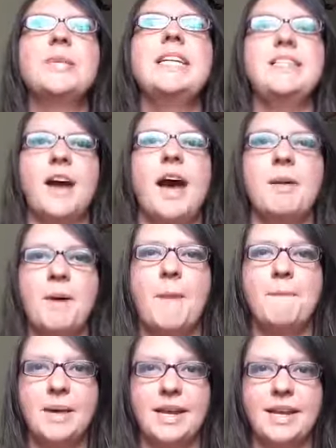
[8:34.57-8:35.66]
not
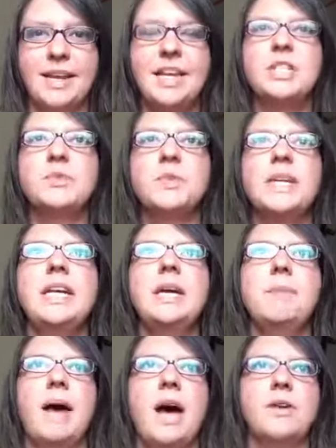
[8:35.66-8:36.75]
about money. It's really
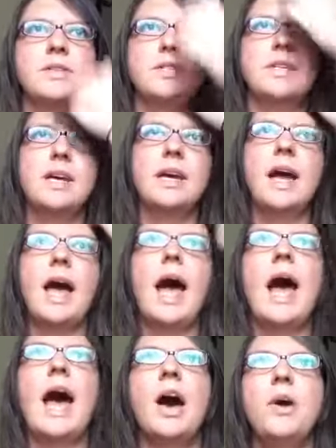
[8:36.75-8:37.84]
about
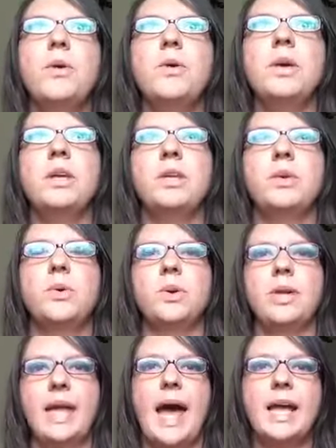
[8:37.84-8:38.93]
how your
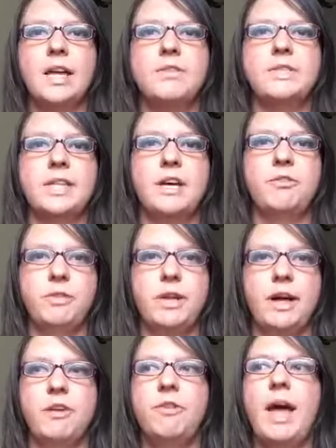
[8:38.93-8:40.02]
lack of
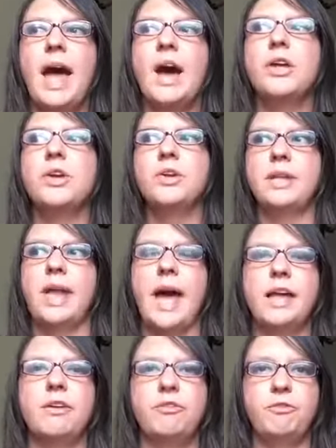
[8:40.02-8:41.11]
self-love, how your
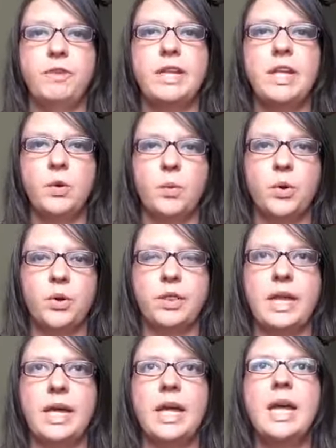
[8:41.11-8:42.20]
lack of feeling
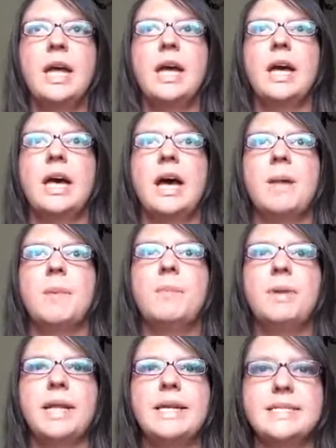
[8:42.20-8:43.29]
worthy
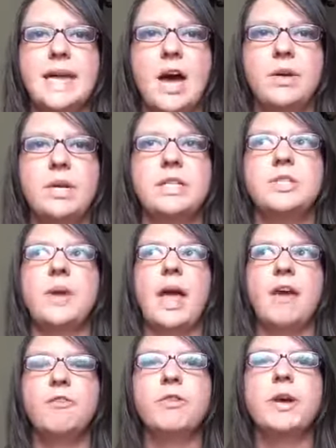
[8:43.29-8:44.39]
plays out into
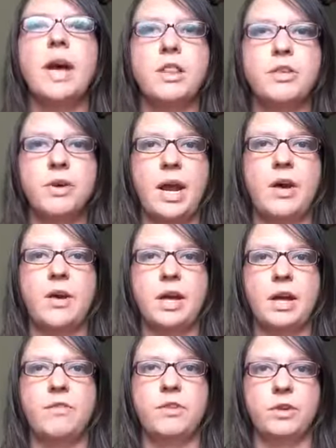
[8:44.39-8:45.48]
every other
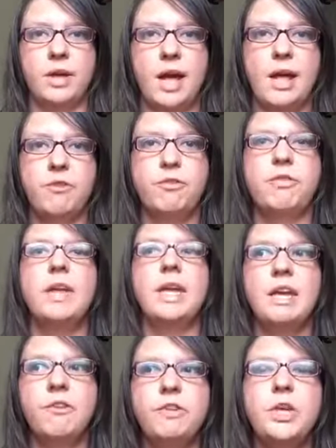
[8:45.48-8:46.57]
area of your life.
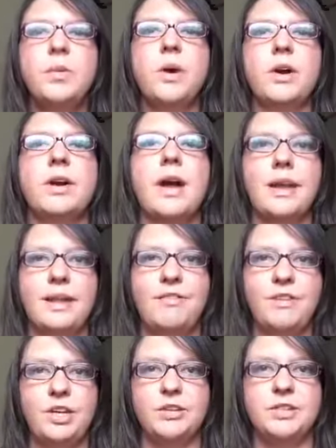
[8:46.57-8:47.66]
If you are not
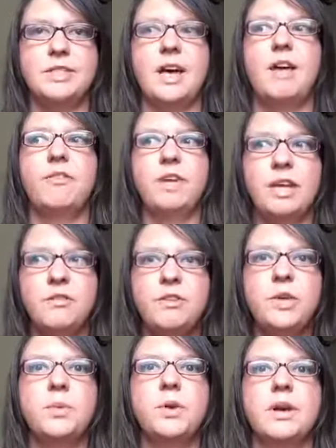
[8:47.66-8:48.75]
loving yourself, if
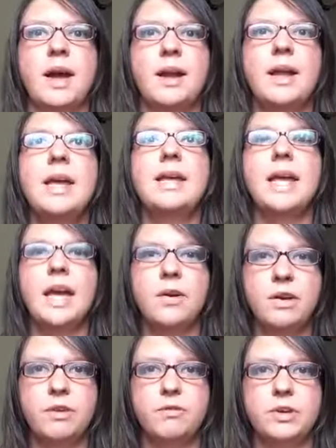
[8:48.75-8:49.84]
you are not
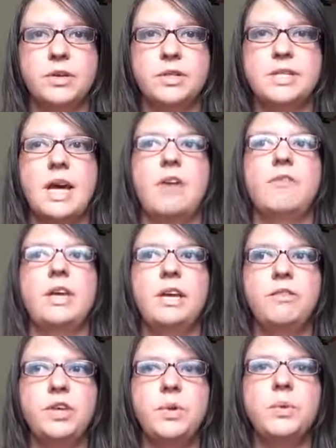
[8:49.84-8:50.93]
caring for yourself,
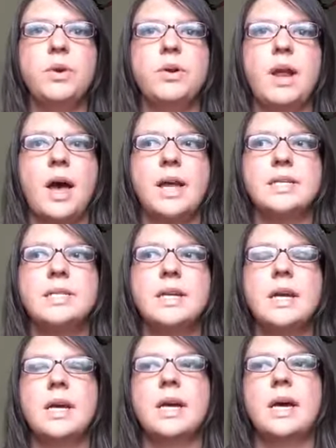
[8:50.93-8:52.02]
if you are not
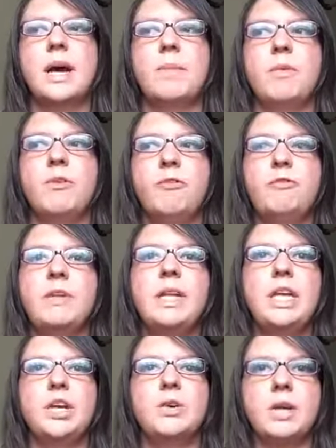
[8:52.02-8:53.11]

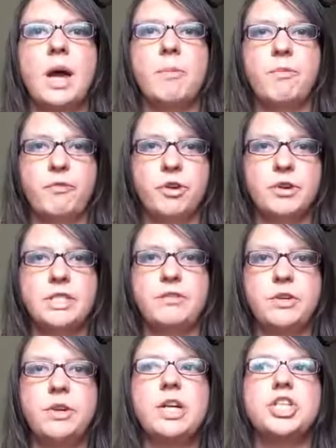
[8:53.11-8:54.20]
filling your cup first, if
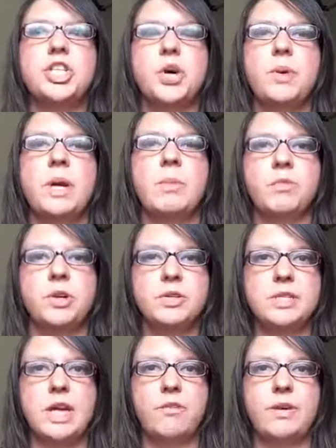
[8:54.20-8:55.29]
you're not showing up for
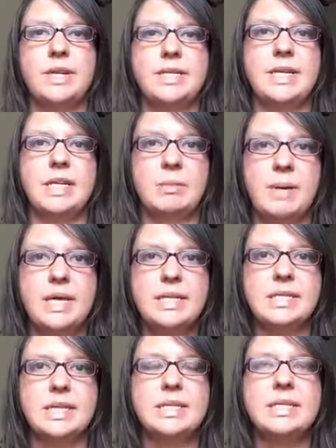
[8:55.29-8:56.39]
yourself on a daily
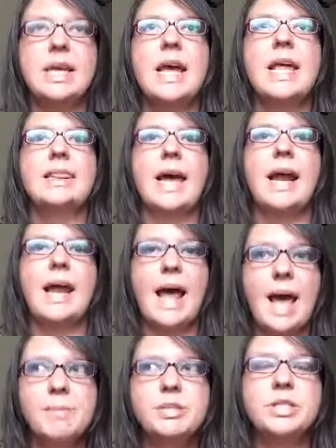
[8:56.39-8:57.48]
basis, that
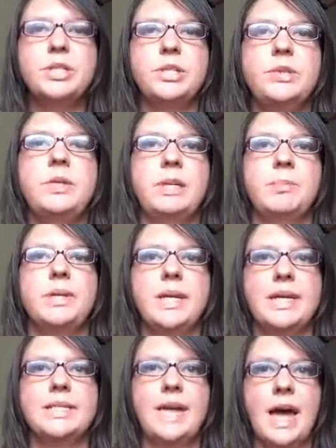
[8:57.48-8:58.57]
absolutely
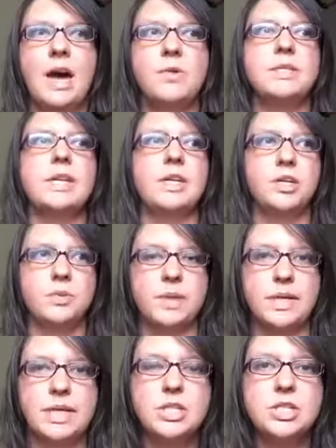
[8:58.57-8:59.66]
plays out in your
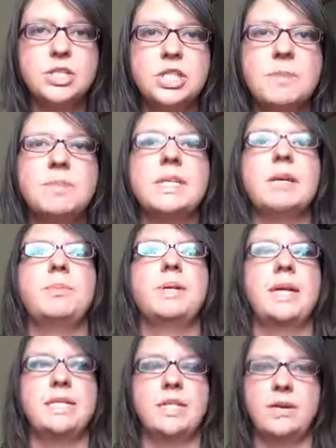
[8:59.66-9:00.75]
relationships, it
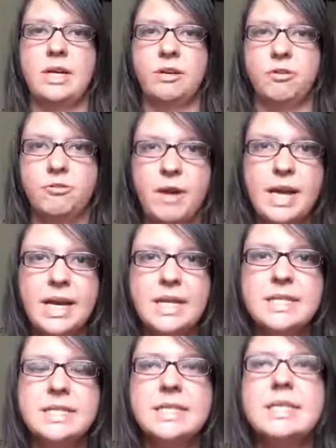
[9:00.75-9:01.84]
plays out in your
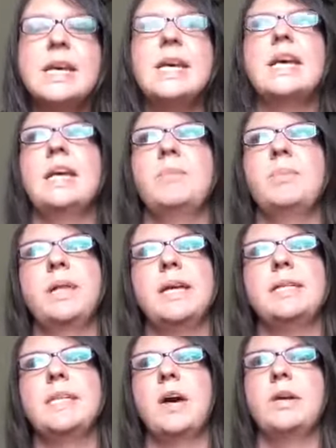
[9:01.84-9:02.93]
finances, it
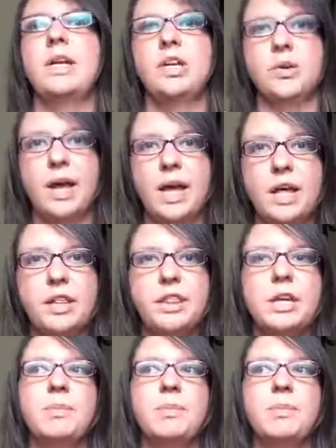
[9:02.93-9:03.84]
plays out in your health, it